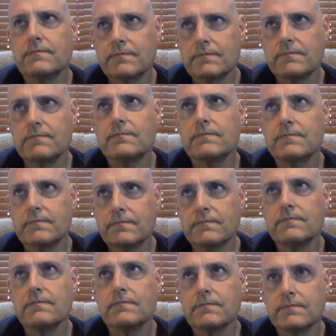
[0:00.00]

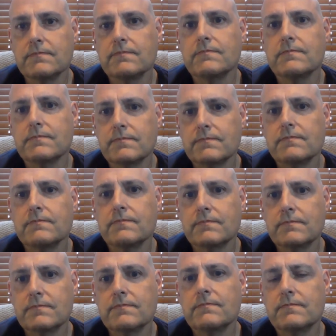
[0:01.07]

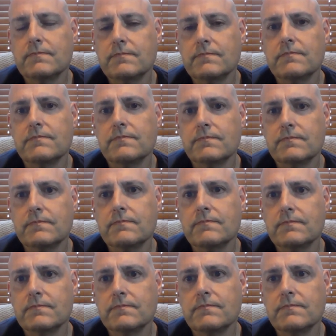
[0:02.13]

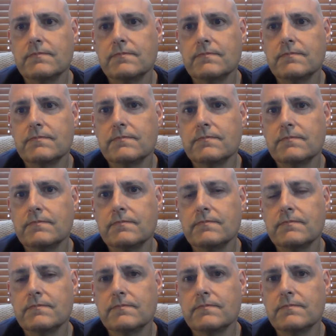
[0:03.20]

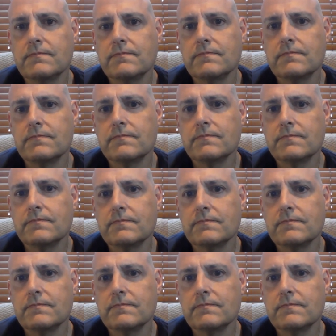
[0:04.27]
The person shown says nothing.